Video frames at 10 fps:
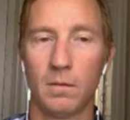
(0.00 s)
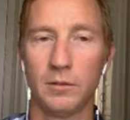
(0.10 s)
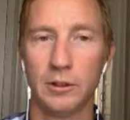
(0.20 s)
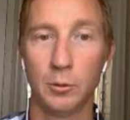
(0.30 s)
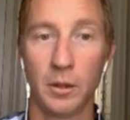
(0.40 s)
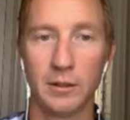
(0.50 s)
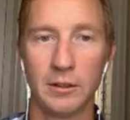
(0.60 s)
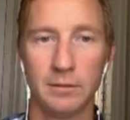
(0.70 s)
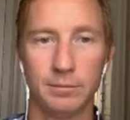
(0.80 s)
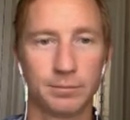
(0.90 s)
Did you pause
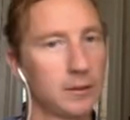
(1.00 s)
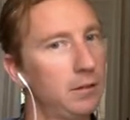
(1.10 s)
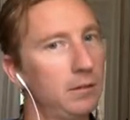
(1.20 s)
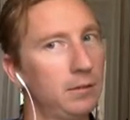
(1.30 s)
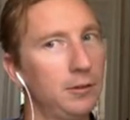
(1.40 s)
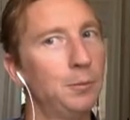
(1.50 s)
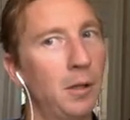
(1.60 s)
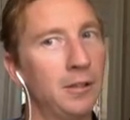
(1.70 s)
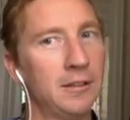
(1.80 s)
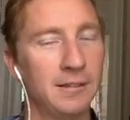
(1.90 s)
it? You
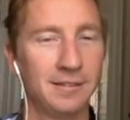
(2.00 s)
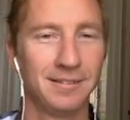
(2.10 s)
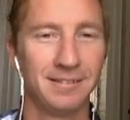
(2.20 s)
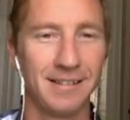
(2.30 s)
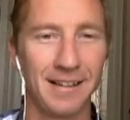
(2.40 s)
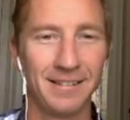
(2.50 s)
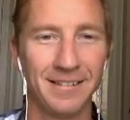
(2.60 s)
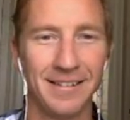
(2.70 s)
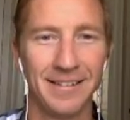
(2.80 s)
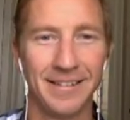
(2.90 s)
paused it, yeah.
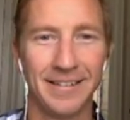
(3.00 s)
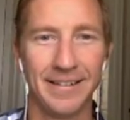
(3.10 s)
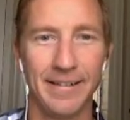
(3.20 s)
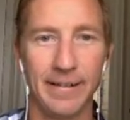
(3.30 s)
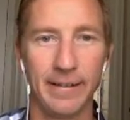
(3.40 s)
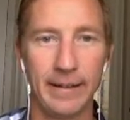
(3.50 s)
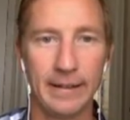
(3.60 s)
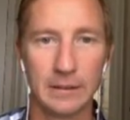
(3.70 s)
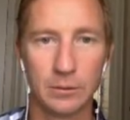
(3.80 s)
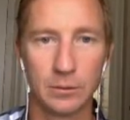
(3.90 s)
All
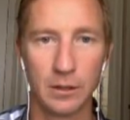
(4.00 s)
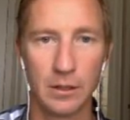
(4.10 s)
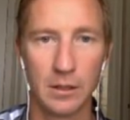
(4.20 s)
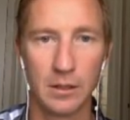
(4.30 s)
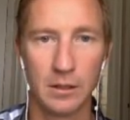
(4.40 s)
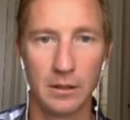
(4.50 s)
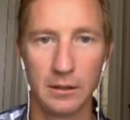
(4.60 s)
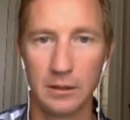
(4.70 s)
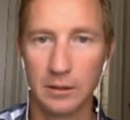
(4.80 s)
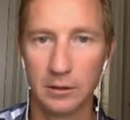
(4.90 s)
right, right
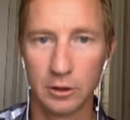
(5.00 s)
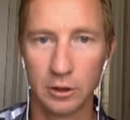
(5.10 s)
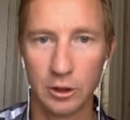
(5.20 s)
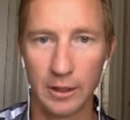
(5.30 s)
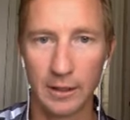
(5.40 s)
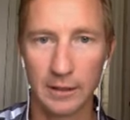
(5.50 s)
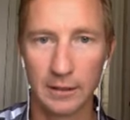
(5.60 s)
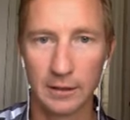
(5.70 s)
here, check.